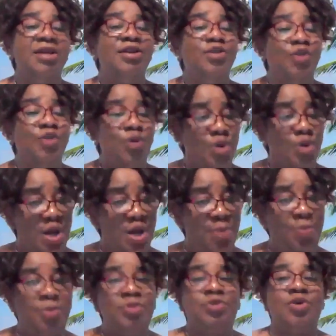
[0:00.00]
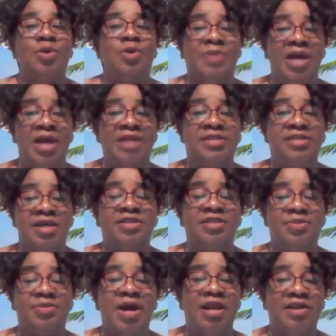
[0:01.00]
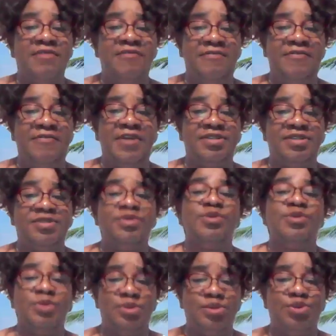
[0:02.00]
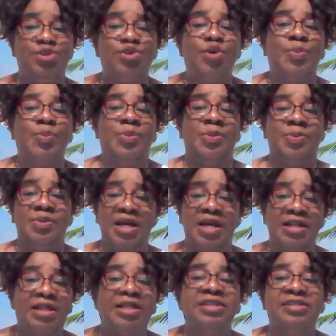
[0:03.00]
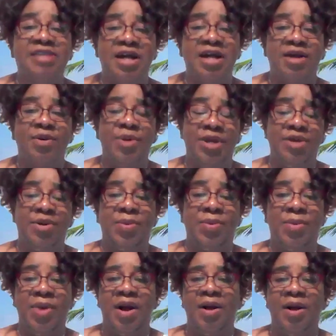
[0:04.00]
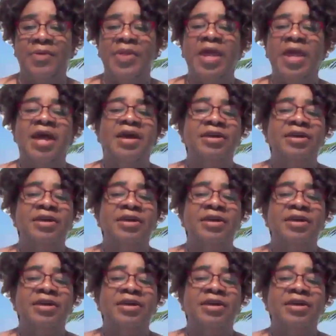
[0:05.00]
you know, uh, put up that uh, smiling face, you know, to show people that yeah. things are going on well.